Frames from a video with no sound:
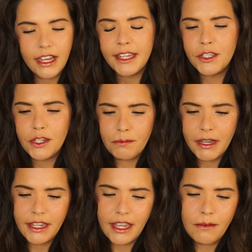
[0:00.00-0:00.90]
I took
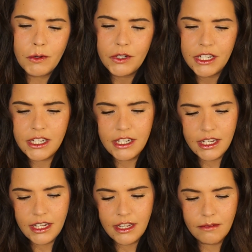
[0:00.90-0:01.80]
my
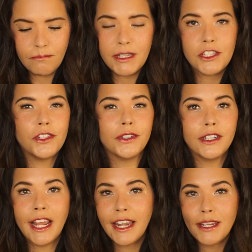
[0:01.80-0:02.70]
MOTD
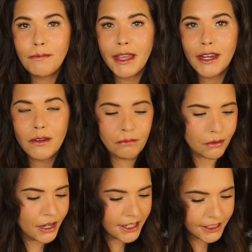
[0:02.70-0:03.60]
Mr. Handyman
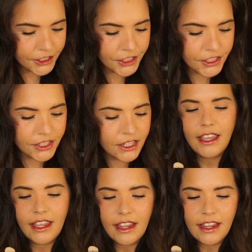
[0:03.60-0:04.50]
brush,
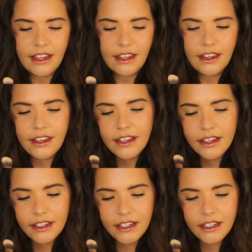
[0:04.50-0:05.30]
a